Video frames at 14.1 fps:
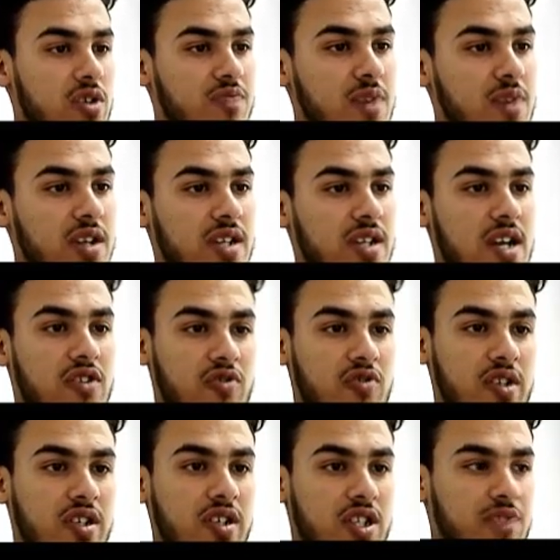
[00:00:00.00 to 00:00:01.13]
Show
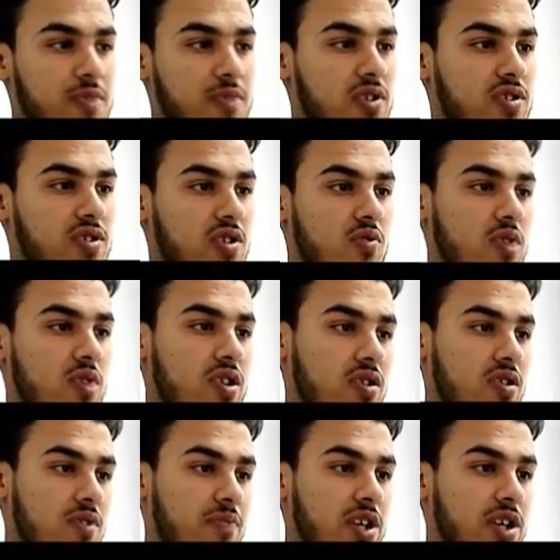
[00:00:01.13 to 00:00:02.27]
respect and treat each
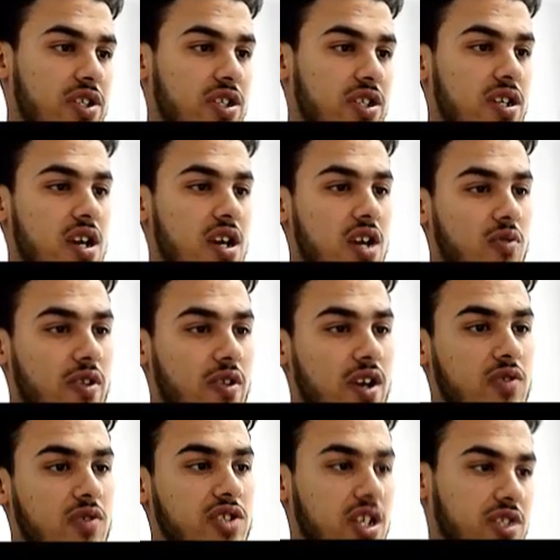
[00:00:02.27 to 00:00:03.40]
person with compassion
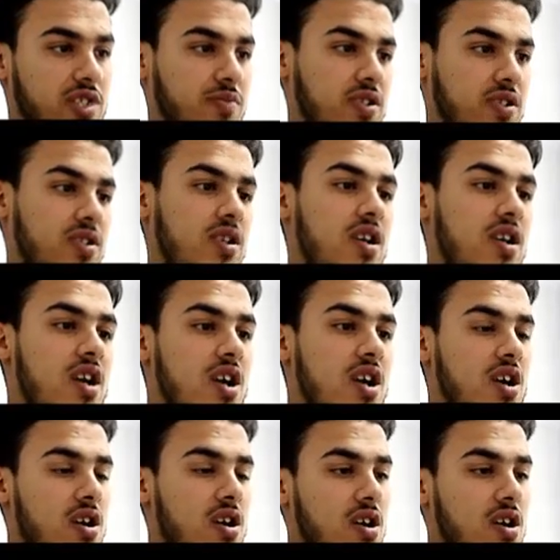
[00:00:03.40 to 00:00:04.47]
and without judgment.